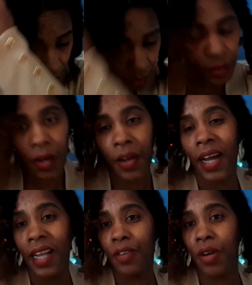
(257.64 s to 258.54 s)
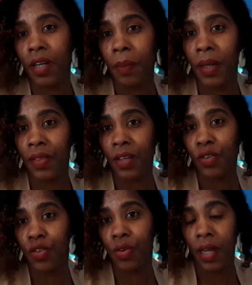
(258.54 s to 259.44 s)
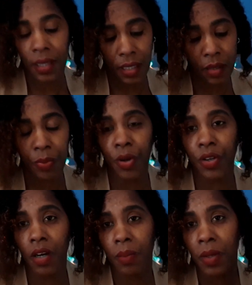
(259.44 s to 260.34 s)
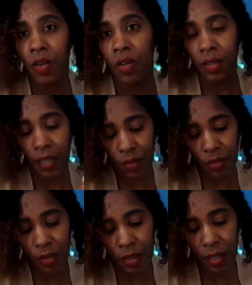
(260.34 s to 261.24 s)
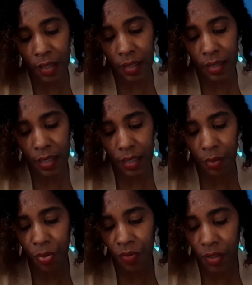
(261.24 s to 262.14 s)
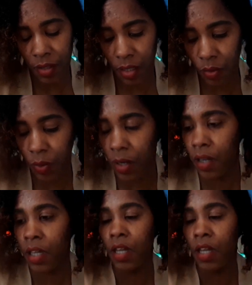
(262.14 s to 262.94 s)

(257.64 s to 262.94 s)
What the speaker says: so I highly recommend that you try this product, because as I stated previously as well,